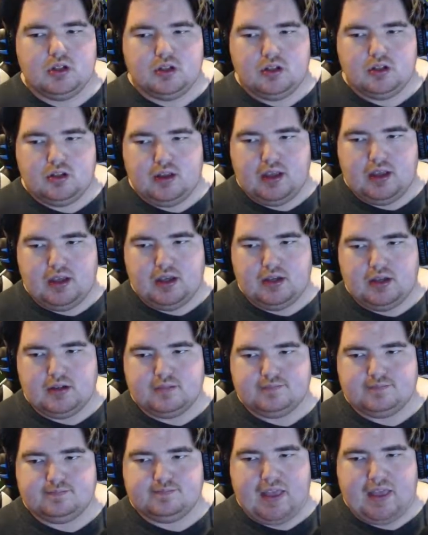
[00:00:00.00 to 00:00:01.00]
a...
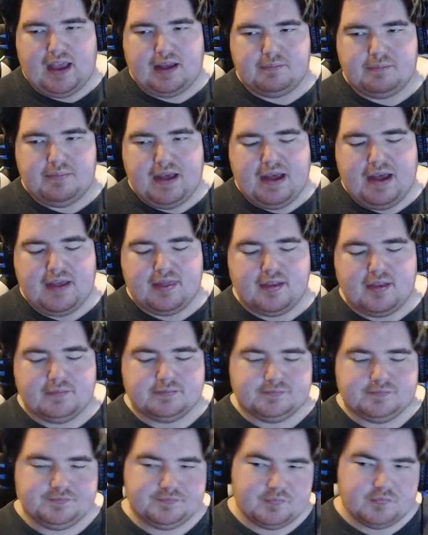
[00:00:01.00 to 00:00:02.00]
half bath.
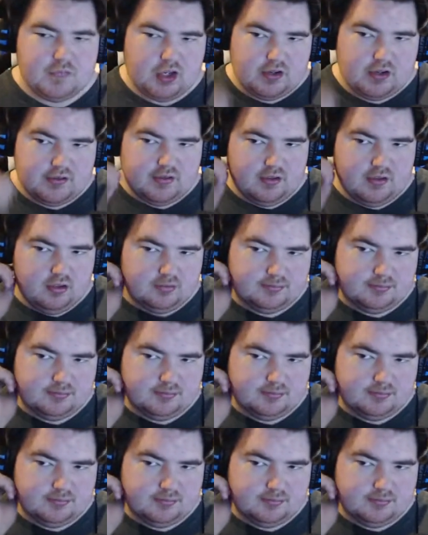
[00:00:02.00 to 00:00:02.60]
There's no,